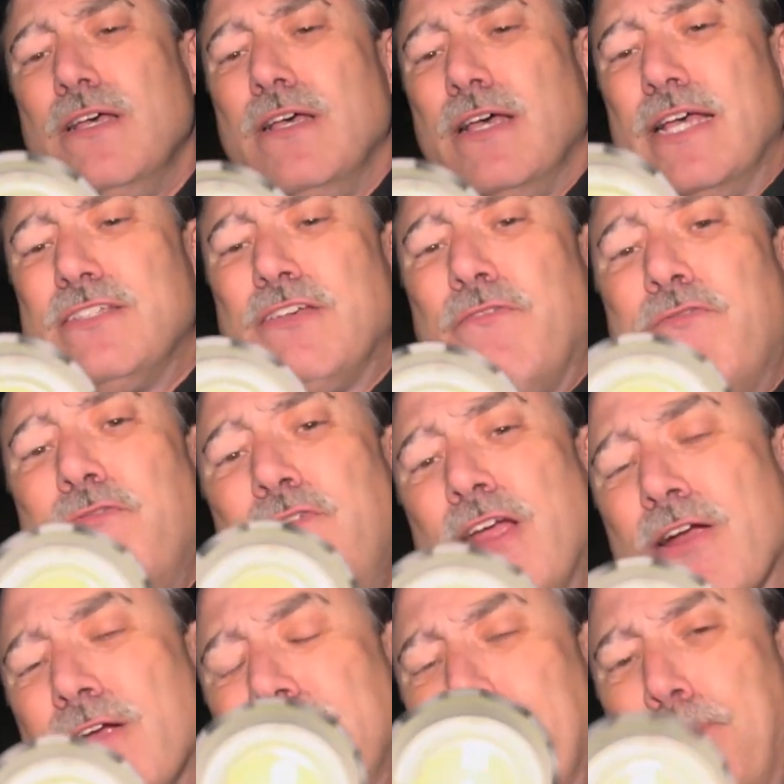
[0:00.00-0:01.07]
as a
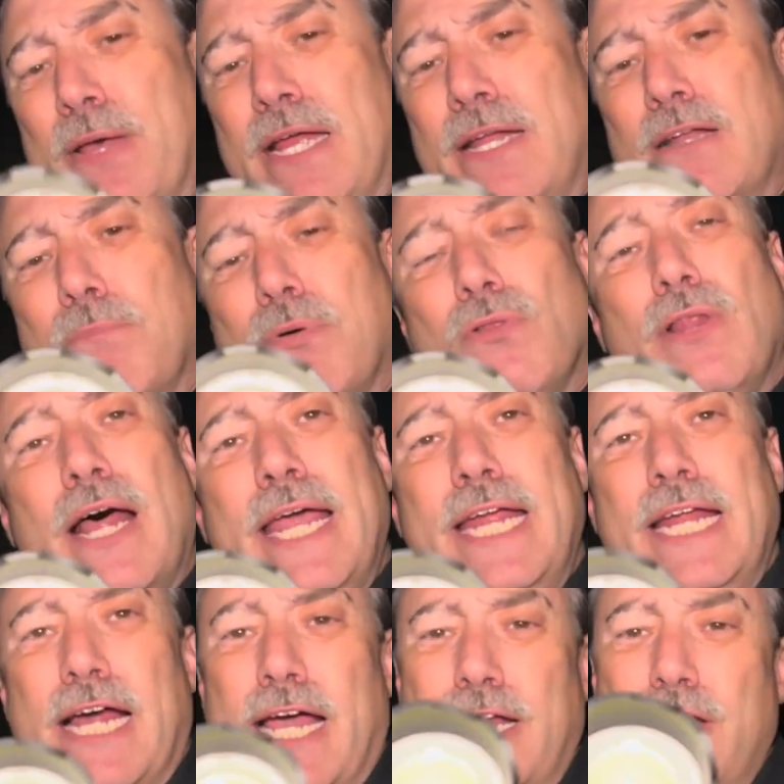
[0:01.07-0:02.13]
very dependable
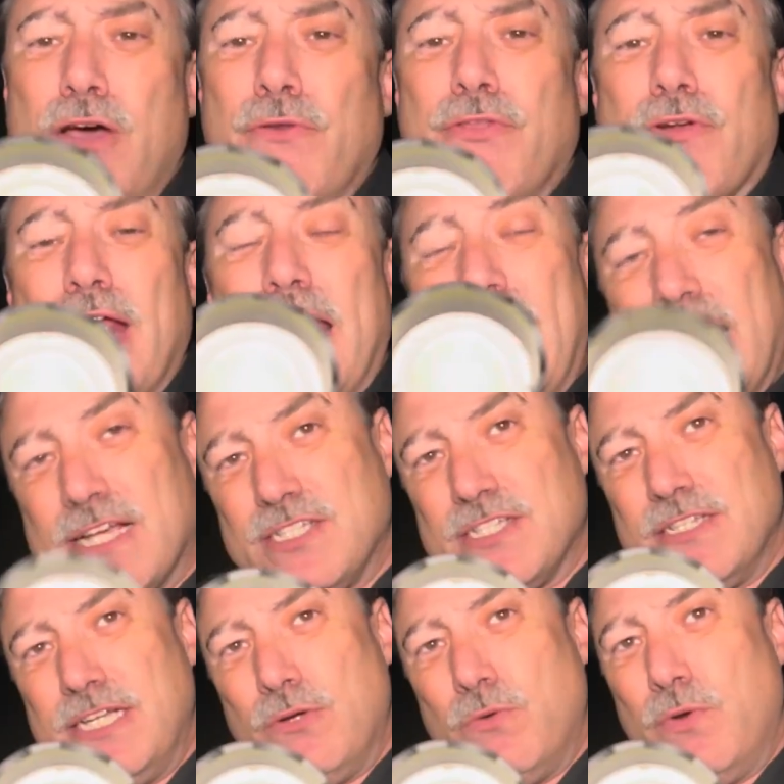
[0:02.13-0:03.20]
light. I know they're
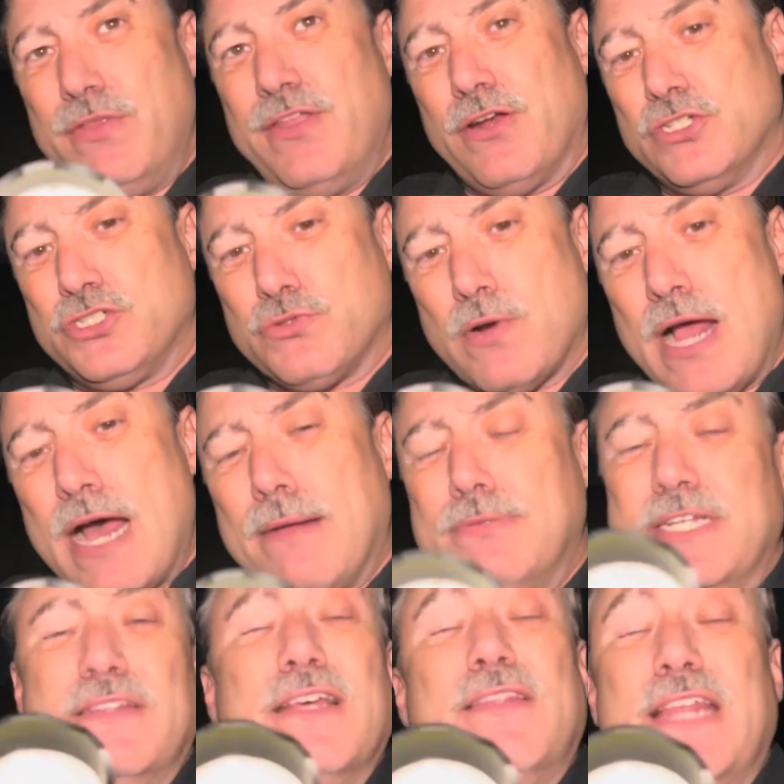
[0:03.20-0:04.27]
excellent when they're dropped
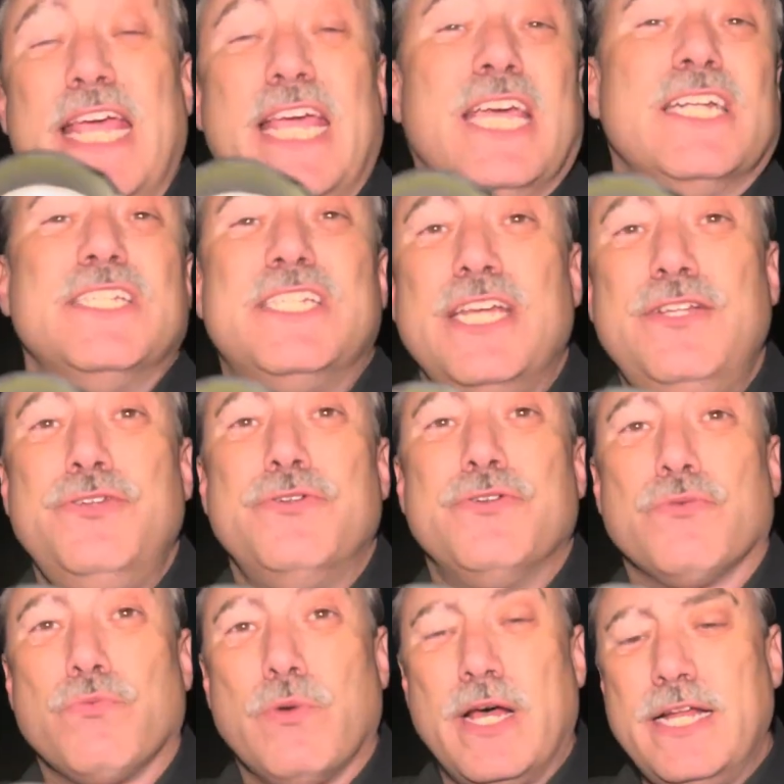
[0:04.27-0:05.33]
and that they continue to
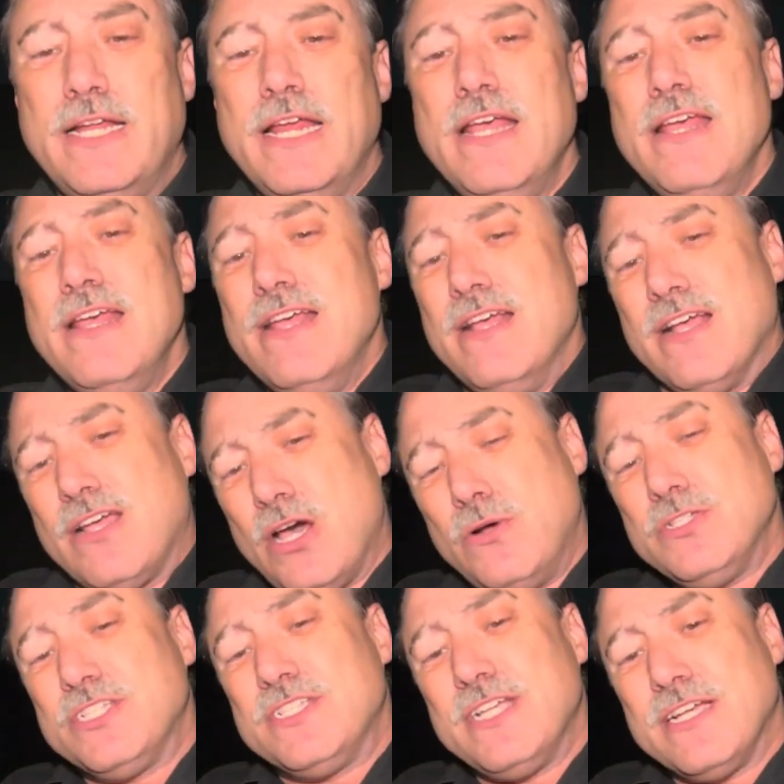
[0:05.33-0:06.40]
run.
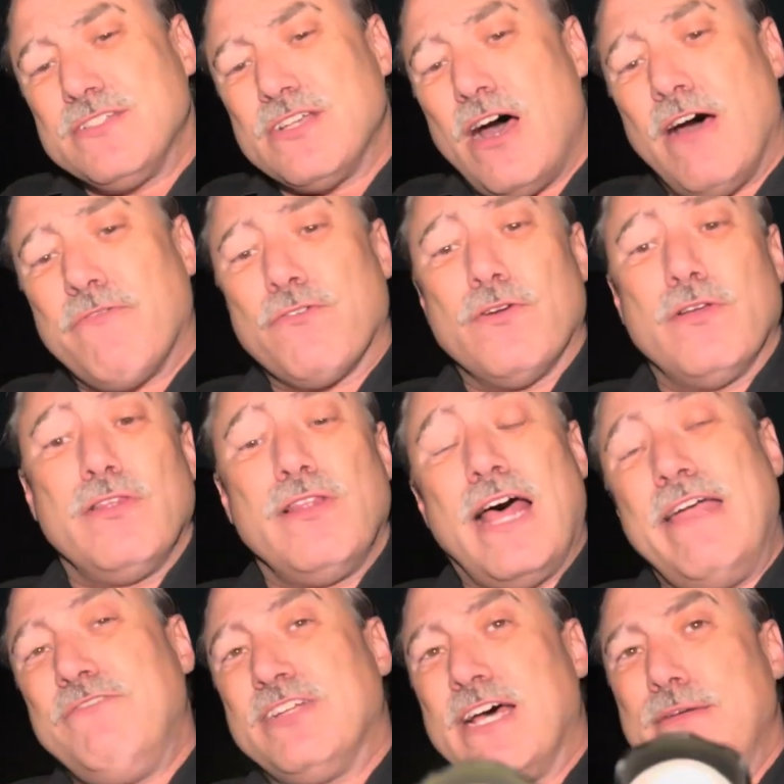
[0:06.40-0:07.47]
Coast does offer a
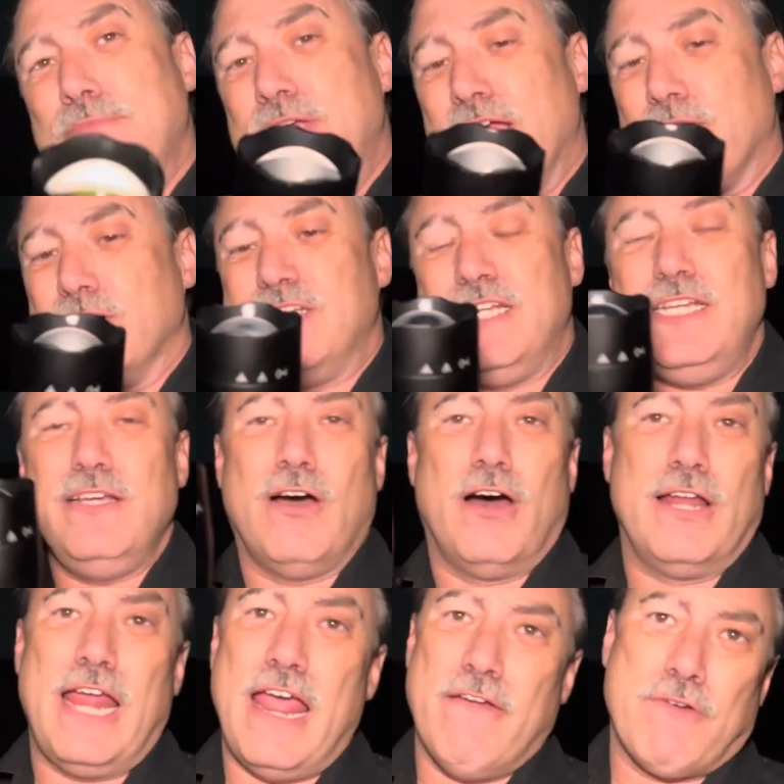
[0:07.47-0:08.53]
lifetime guarantee
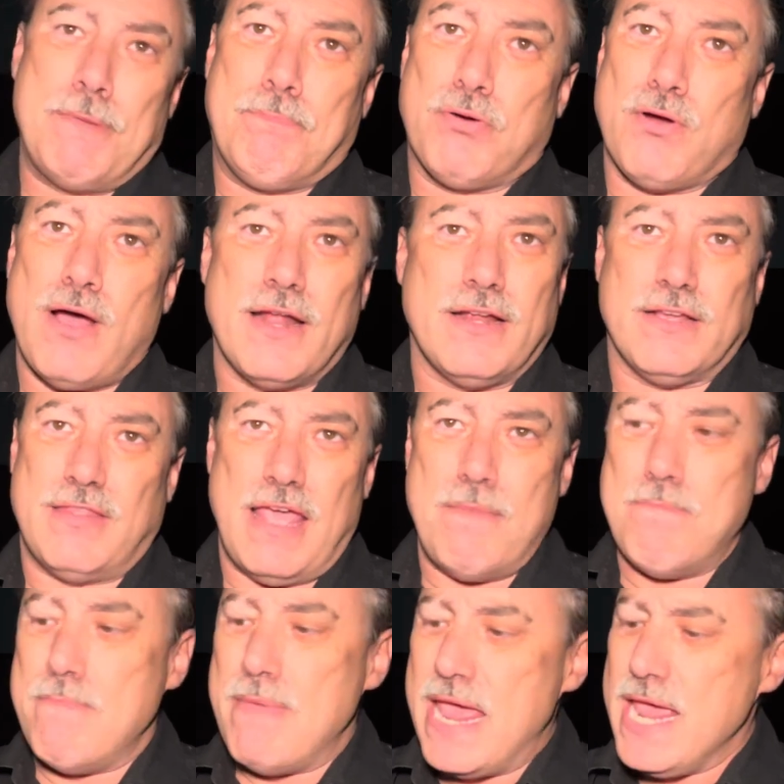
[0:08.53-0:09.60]
on every product they
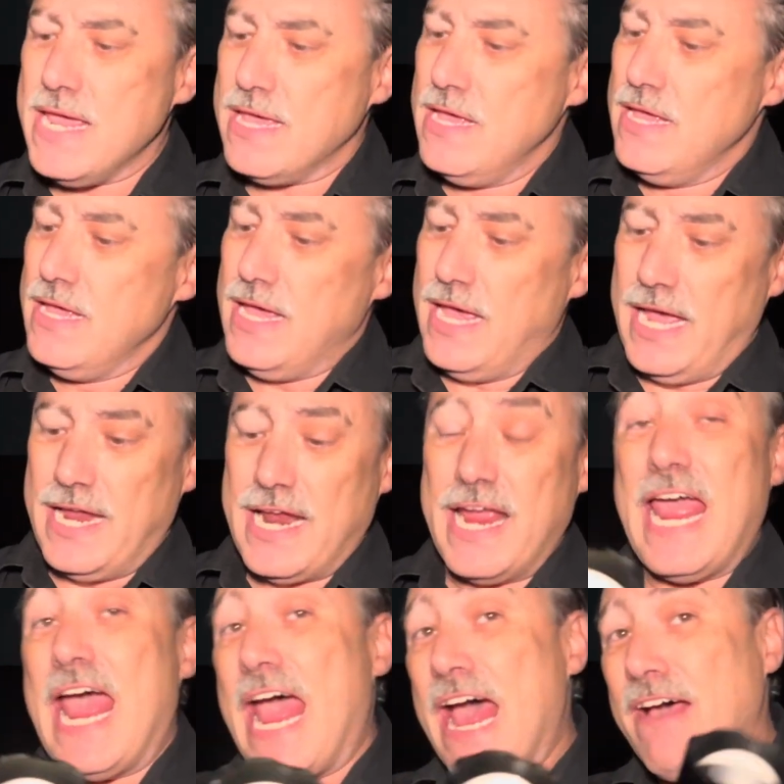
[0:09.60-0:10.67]
make, and I
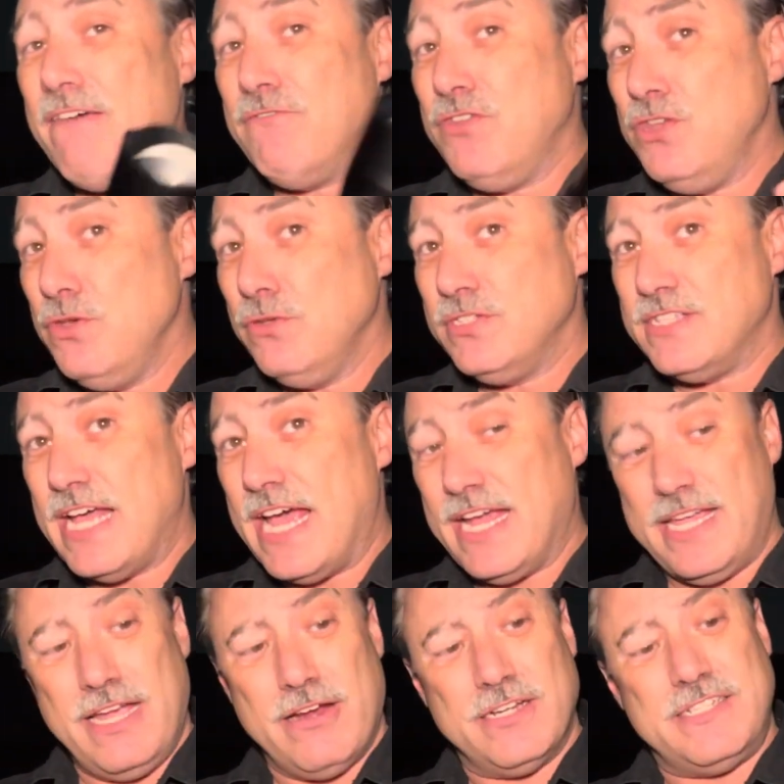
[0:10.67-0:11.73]
have used that
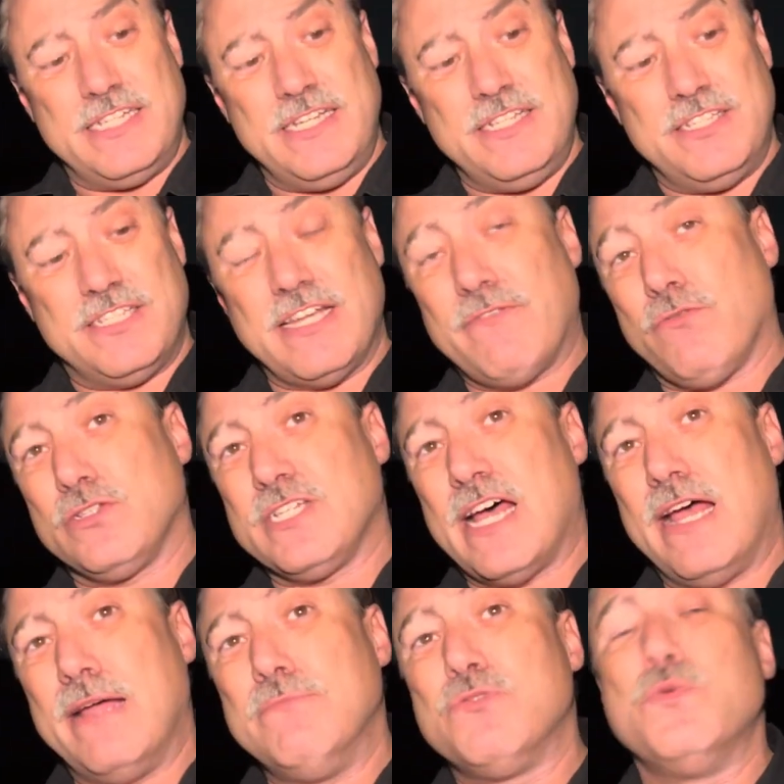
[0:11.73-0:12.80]
guarantee several
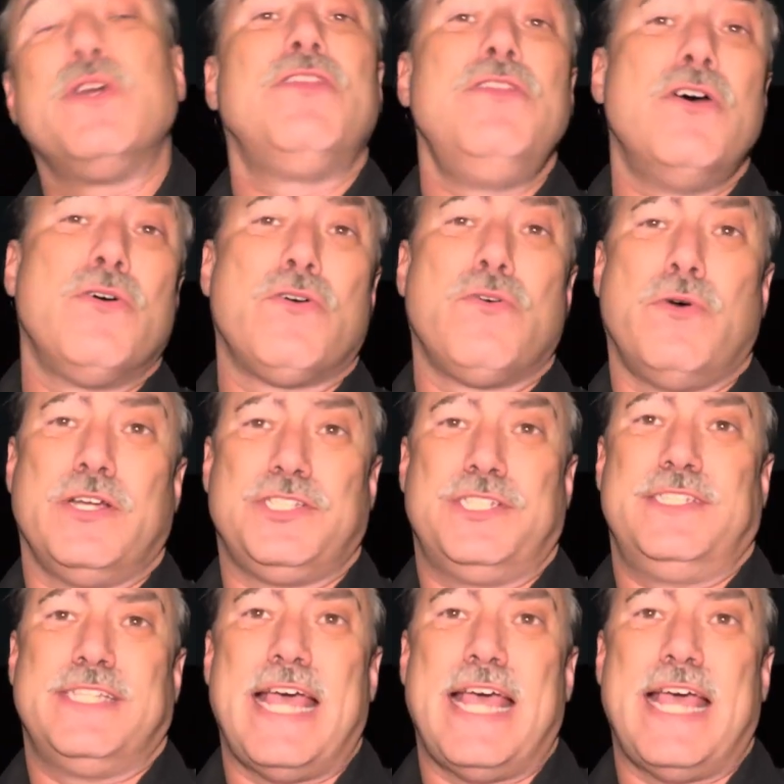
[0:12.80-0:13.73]
times with no questions